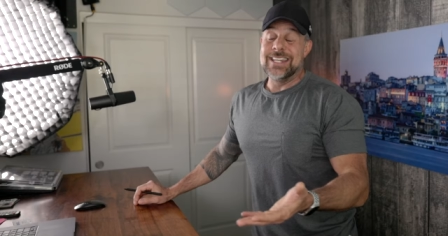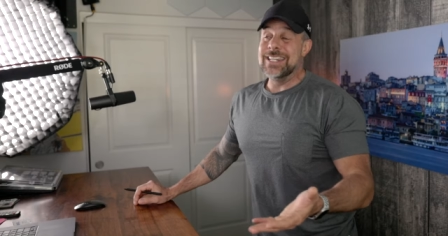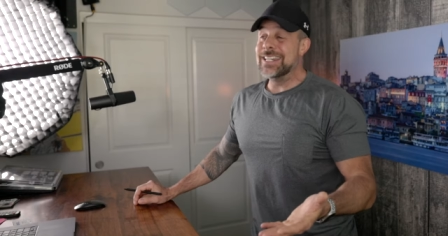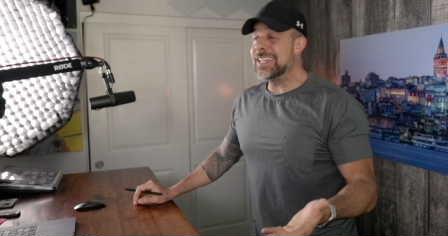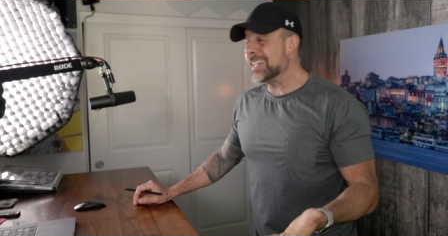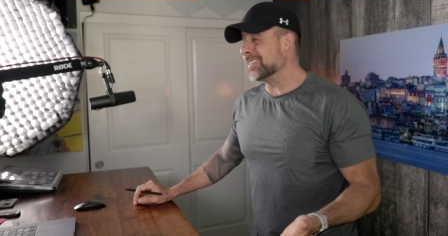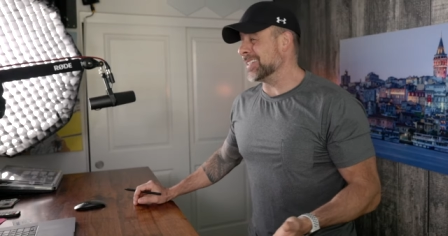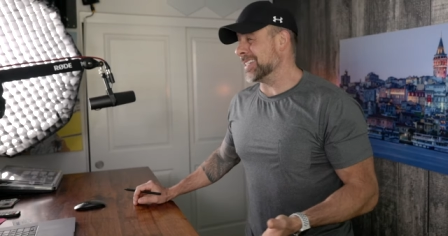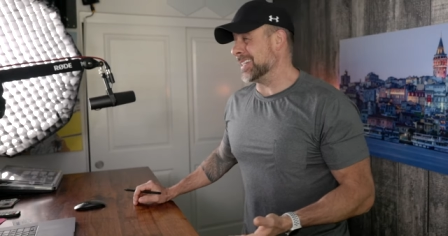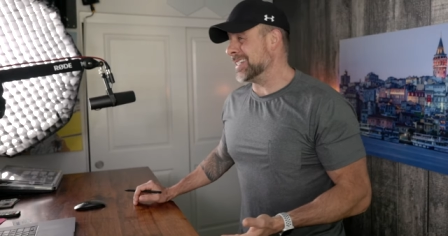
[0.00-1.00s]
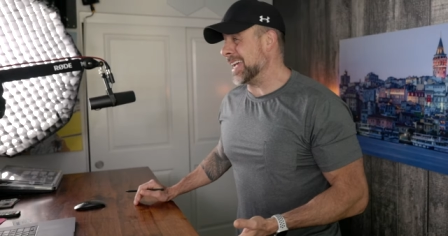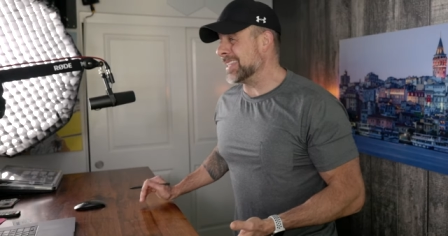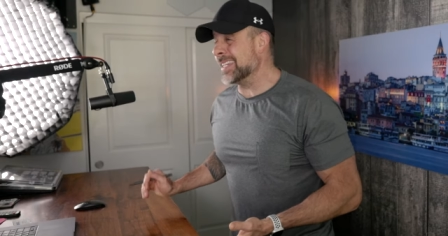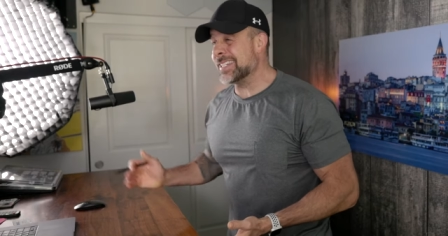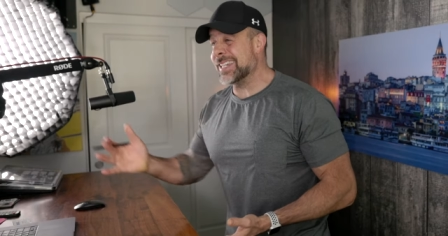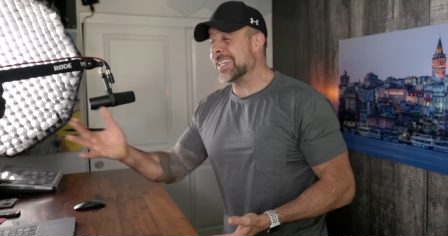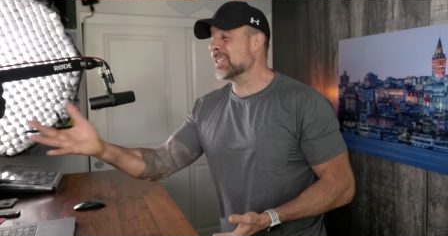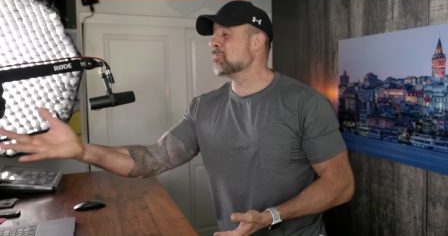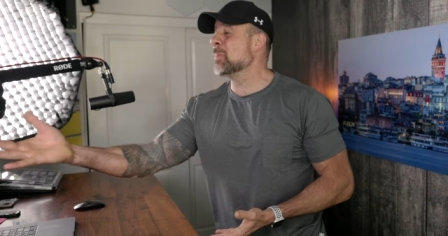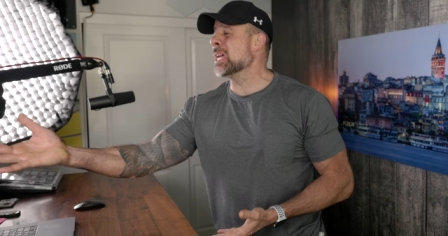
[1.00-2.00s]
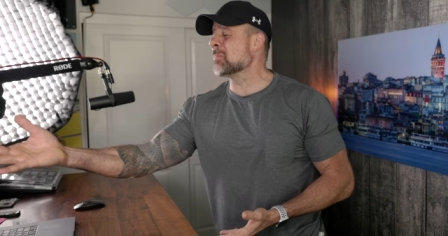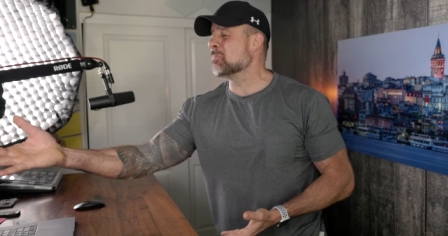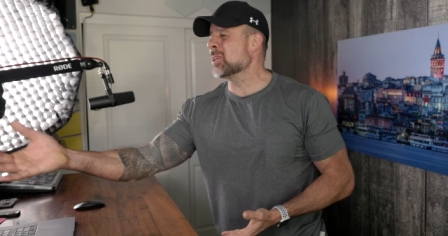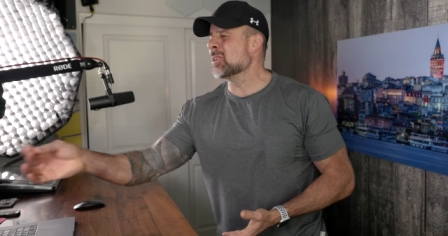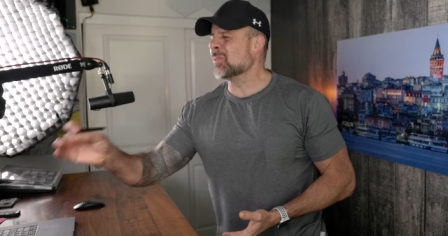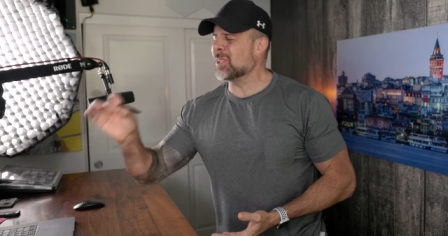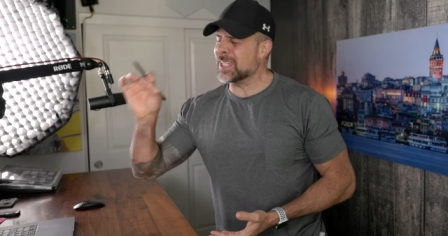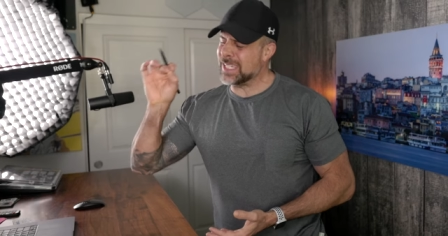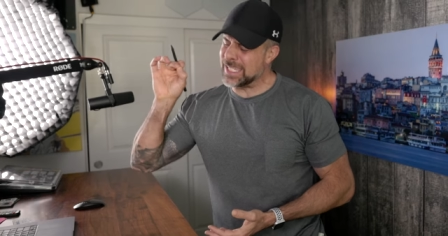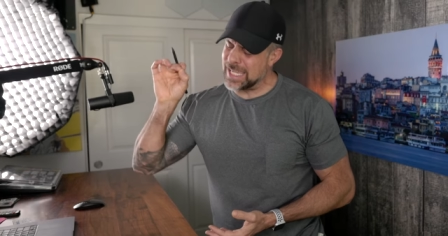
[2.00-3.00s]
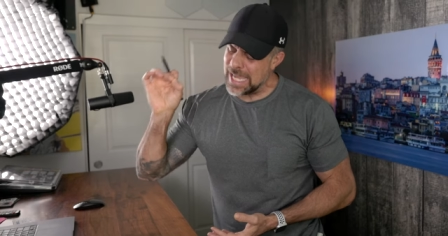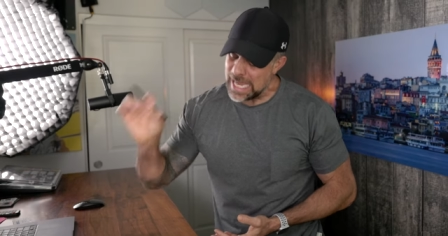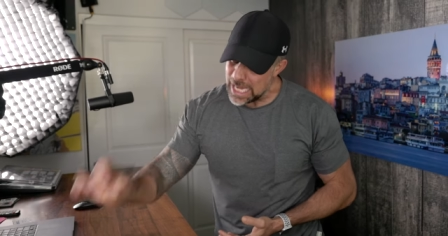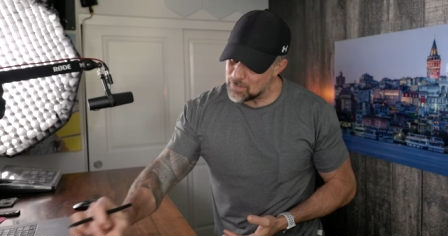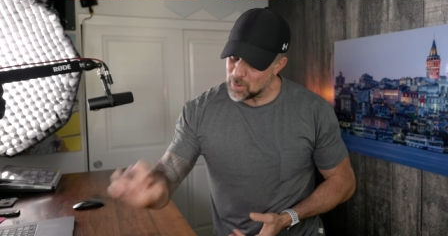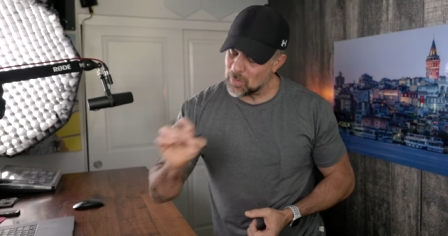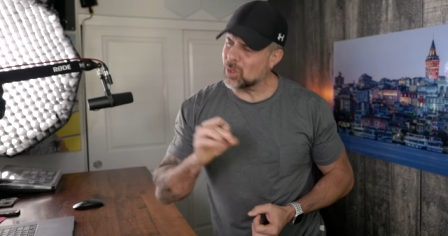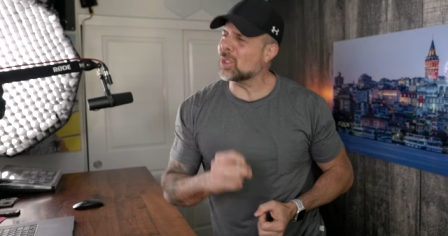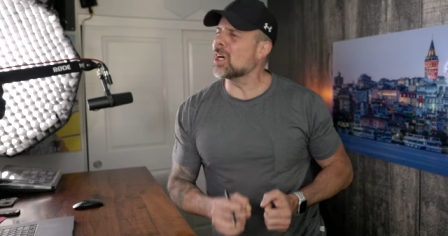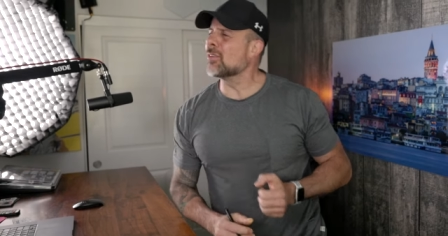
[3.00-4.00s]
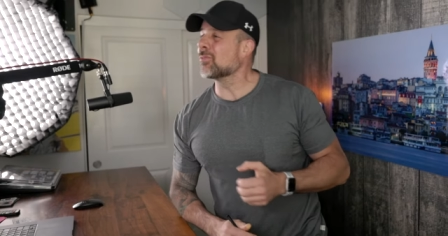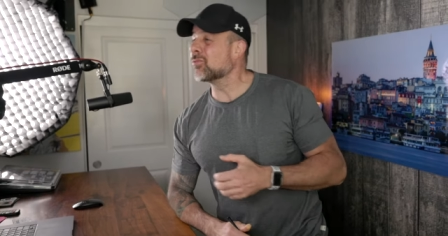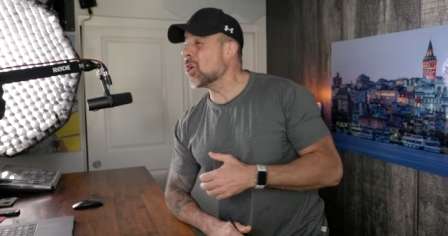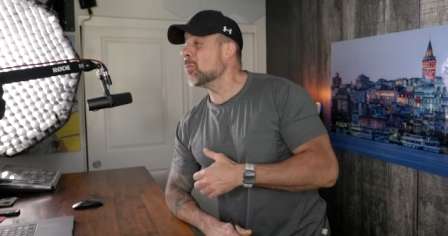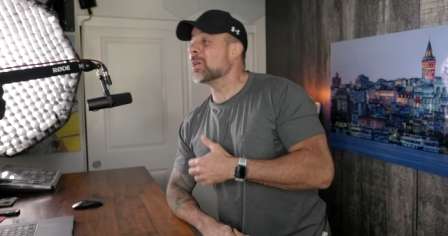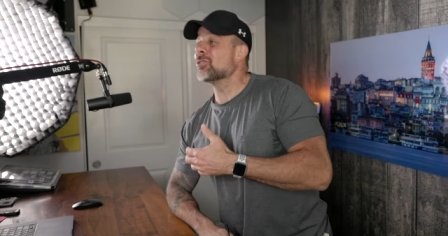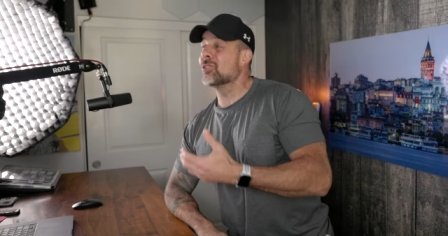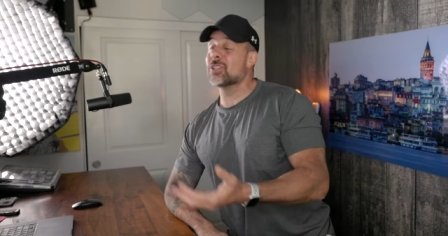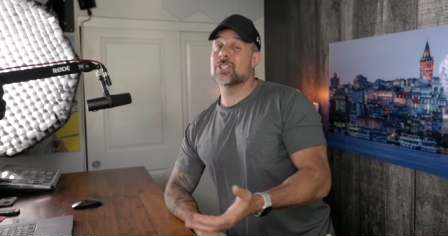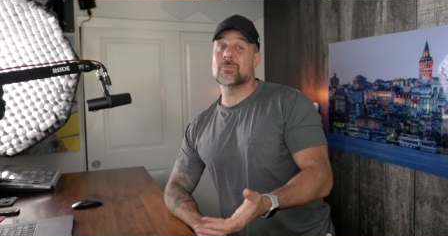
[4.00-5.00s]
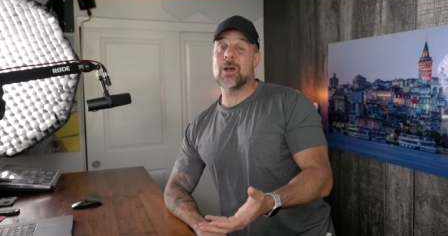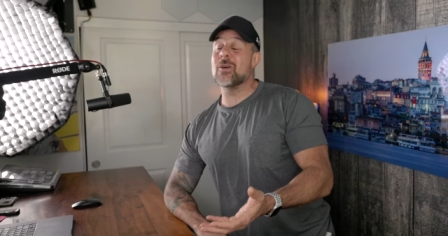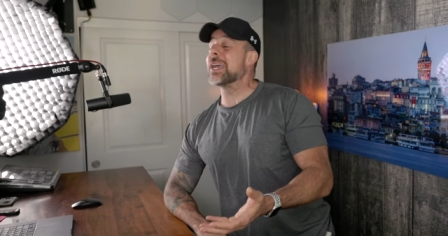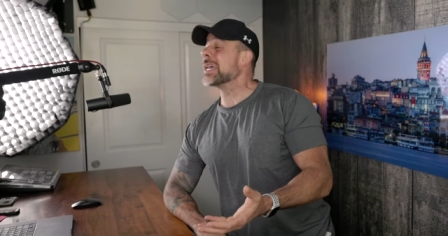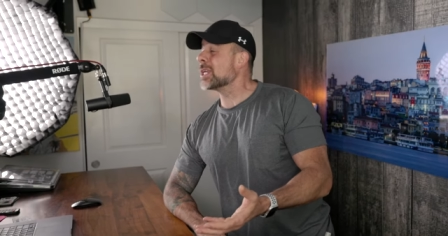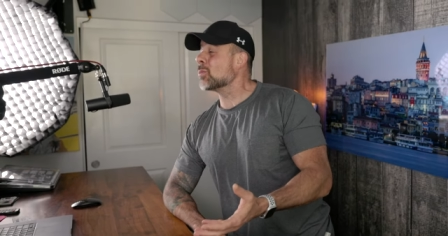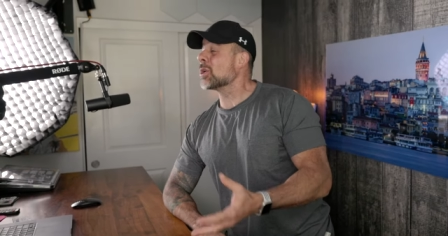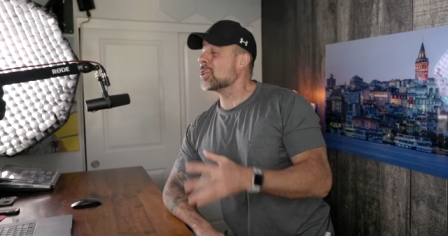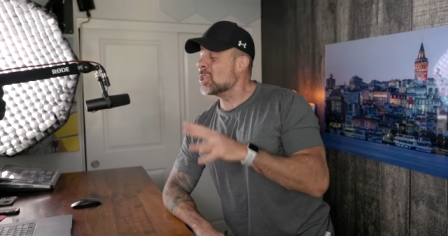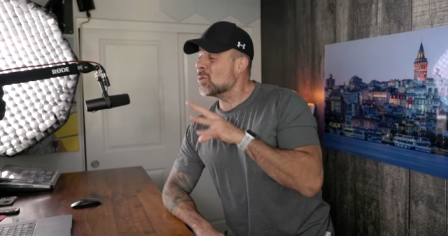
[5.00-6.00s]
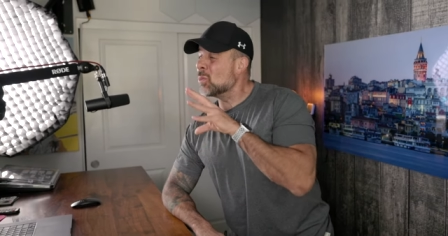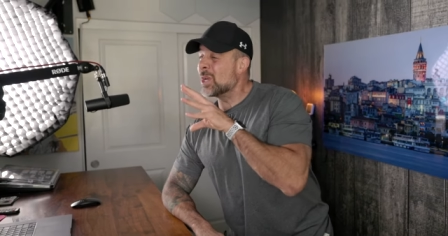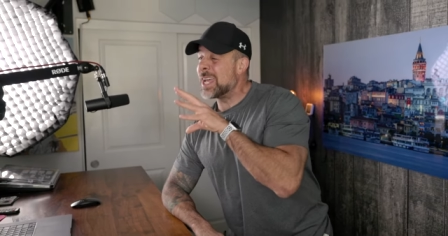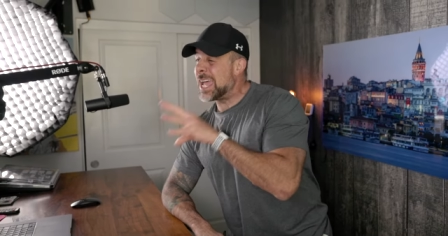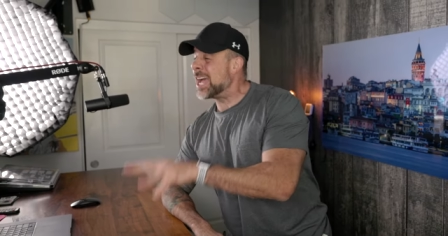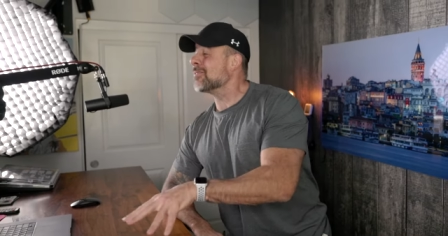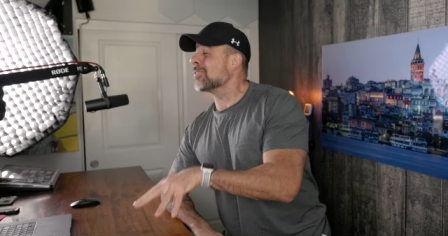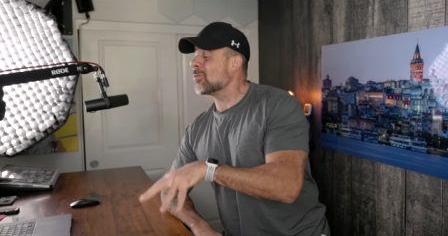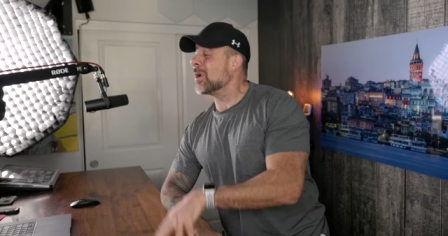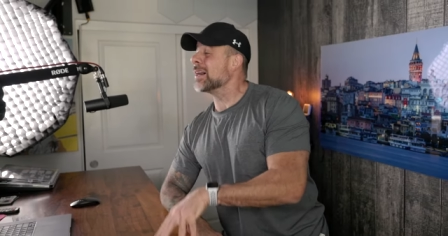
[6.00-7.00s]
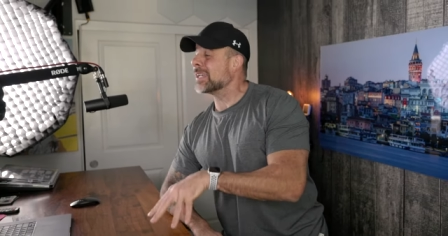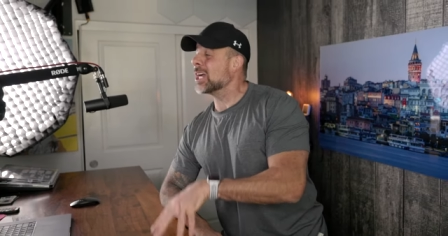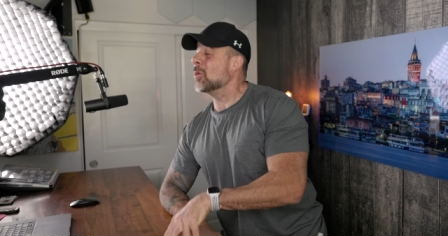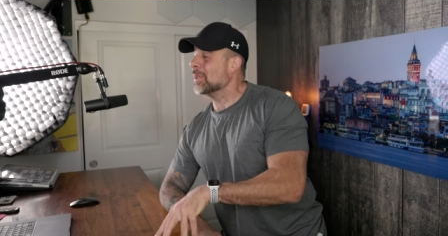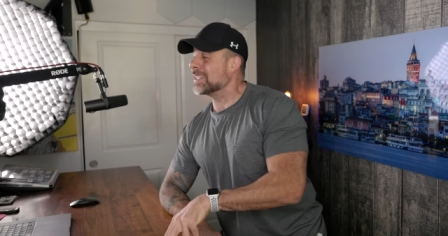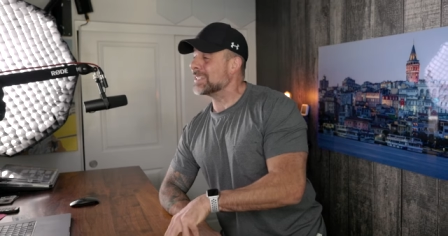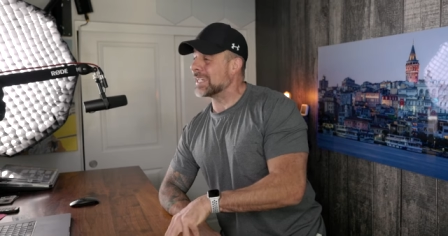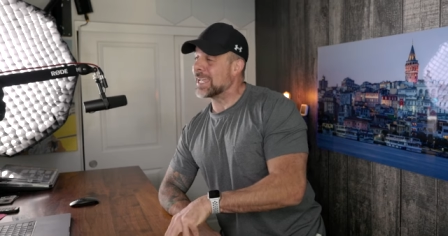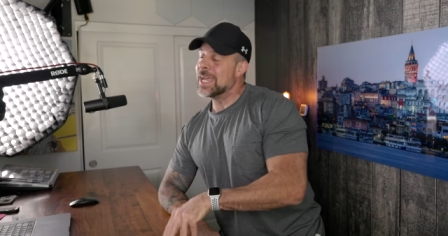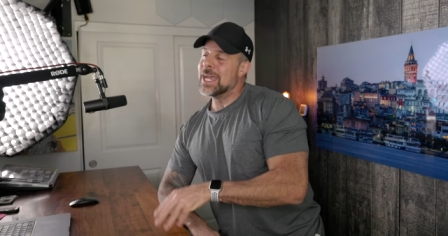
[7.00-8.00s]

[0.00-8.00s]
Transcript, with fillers: Needless to say, this thing is big, beautiful, and capable of roaming just about anywhere you would ever want to go with this thing.